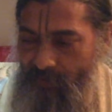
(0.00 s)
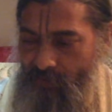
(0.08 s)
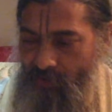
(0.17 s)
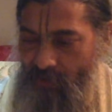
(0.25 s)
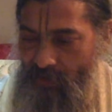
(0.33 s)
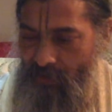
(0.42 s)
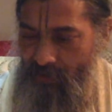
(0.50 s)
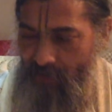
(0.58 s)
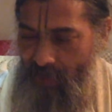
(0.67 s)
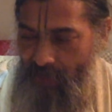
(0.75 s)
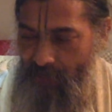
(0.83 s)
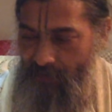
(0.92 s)
which are
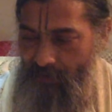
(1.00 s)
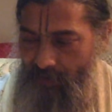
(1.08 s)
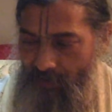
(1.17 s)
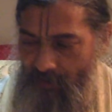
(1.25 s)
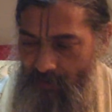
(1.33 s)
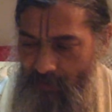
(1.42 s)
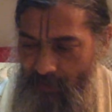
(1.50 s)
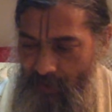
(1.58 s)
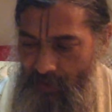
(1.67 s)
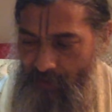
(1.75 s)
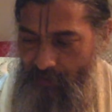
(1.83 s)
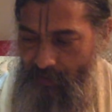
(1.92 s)
described here by
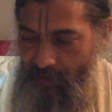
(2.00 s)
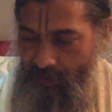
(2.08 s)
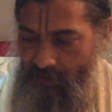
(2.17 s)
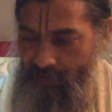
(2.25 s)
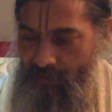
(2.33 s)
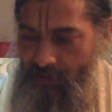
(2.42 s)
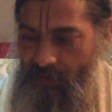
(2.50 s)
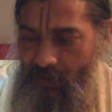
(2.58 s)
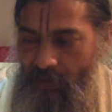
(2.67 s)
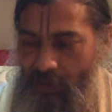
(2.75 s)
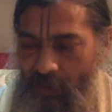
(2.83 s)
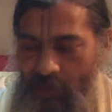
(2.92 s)
Prahlad Maharaj
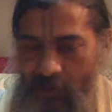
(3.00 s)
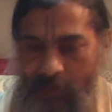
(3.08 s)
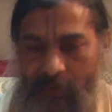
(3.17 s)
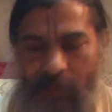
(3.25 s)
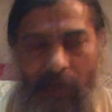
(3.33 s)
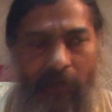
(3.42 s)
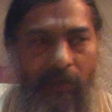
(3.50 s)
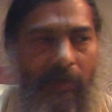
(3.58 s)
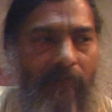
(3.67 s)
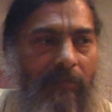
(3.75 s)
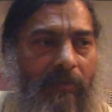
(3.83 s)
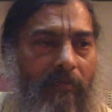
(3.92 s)
does not
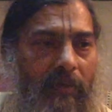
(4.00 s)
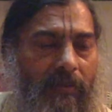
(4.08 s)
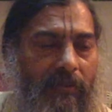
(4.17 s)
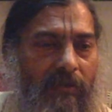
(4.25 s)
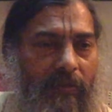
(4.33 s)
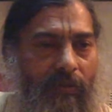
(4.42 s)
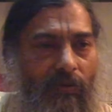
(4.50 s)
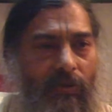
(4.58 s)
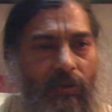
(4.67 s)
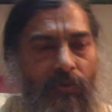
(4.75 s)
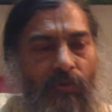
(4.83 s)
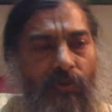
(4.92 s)
limit bhakti
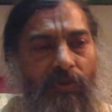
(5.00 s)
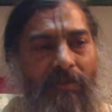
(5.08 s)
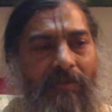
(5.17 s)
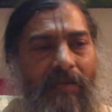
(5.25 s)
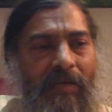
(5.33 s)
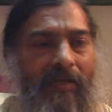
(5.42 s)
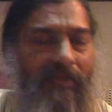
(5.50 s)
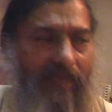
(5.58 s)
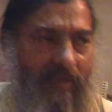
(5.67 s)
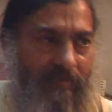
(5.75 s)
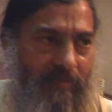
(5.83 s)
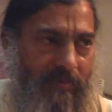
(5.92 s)
only to these 9
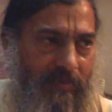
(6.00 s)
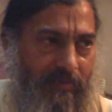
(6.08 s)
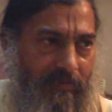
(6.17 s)
types.